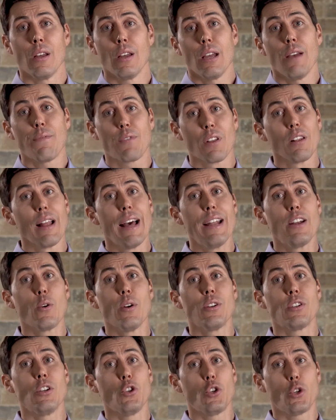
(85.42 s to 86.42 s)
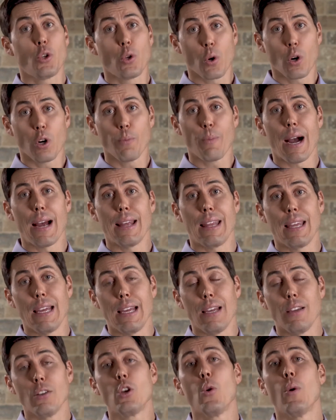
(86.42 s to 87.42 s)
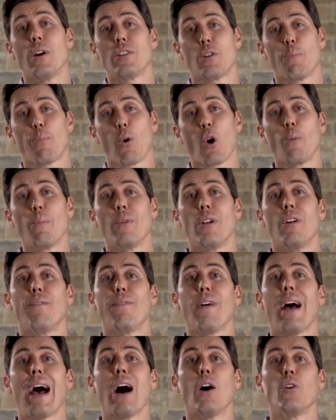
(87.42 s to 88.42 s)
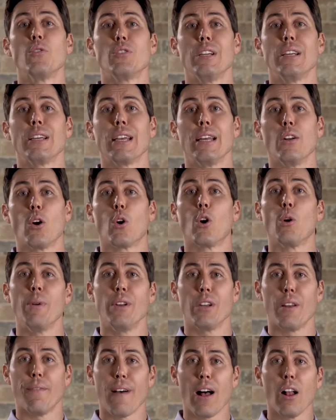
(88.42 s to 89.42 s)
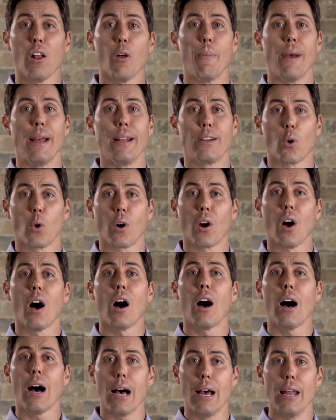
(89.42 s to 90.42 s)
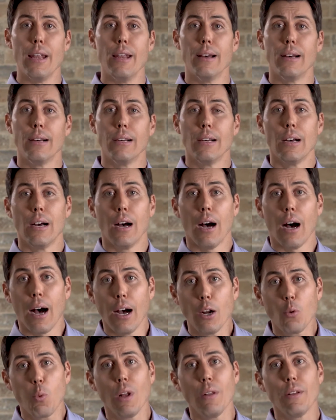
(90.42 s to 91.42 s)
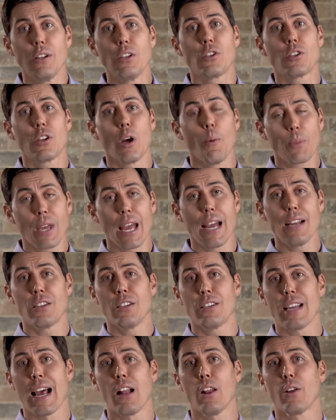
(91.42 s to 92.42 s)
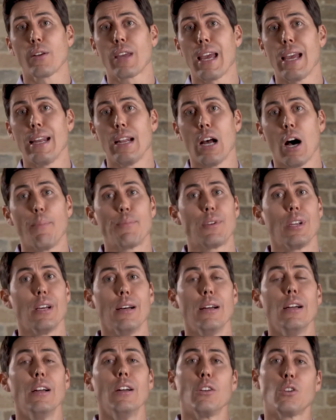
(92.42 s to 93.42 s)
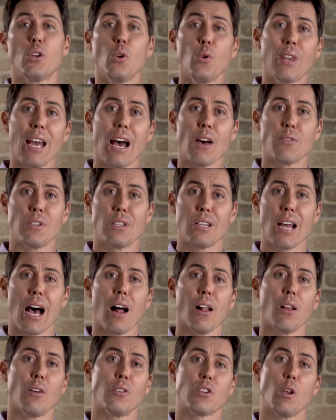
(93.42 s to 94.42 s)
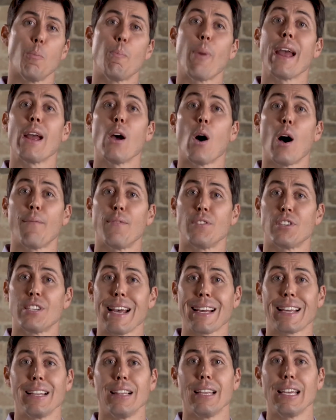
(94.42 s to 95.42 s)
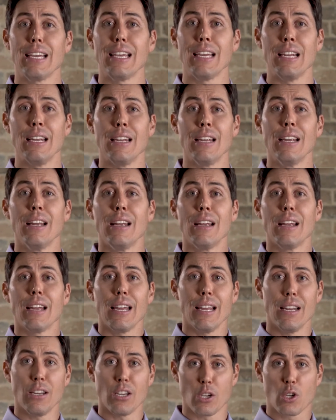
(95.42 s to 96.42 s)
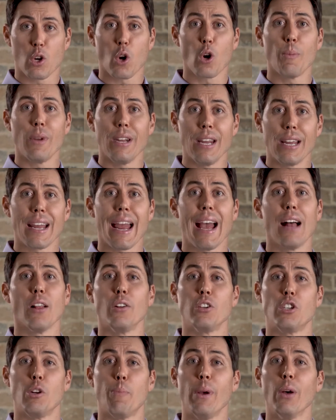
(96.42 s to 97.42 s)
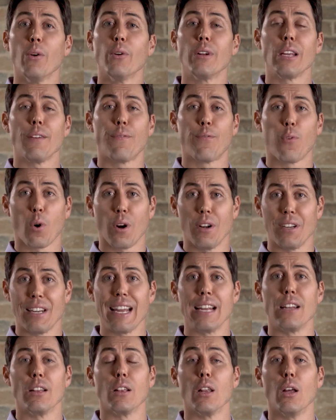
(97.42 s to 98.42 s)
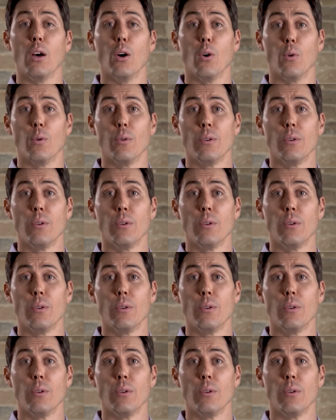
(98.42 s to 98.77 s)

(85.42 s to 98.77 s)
If the lender is insured by the U.S. Department of Housing and Urban Development, or HUD, HUD will in some cases allocate up to $2,000 to pay off a second lien in determining eligibility for a deed in lieu.